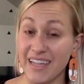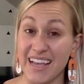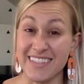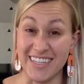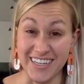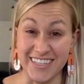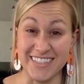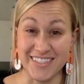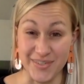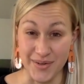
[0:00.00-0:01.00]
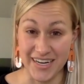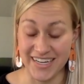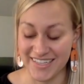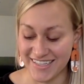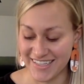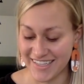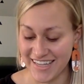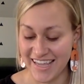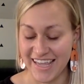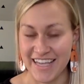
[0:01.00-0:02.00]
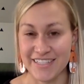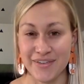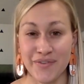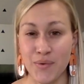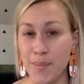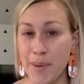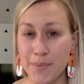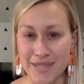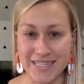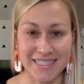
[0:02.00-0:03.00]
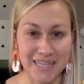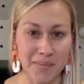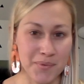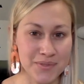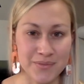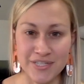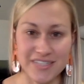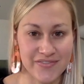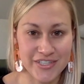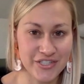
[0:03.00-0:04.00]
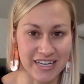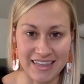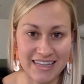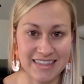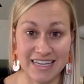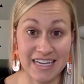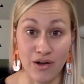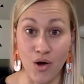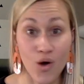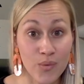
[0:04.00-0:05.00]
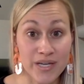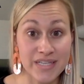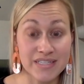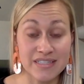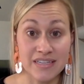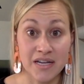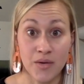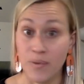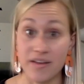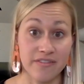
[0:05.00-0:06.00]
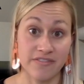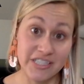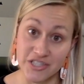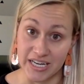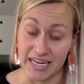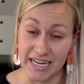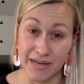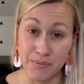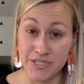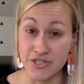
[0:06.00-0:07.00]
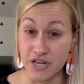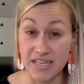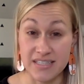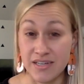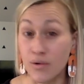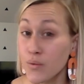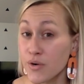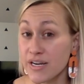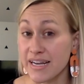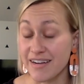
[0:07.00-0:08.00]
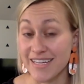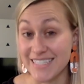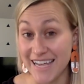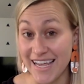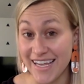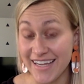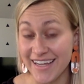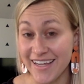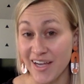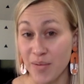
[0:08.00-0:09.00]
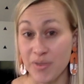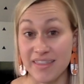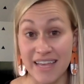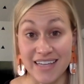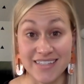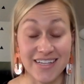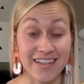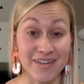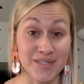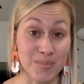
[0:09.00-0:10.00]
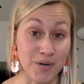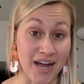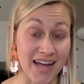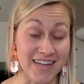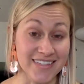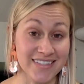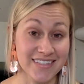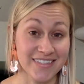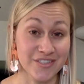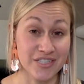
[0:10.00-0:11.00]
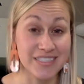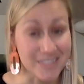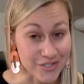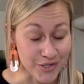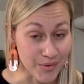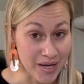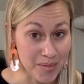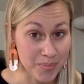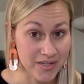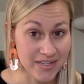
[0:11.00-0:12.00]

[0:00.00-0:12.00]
That's a good story. So if you remember, the disciples were just fishing like they always went fishing. It was just an ordinary day. But then to their surprise, Jesus showed up.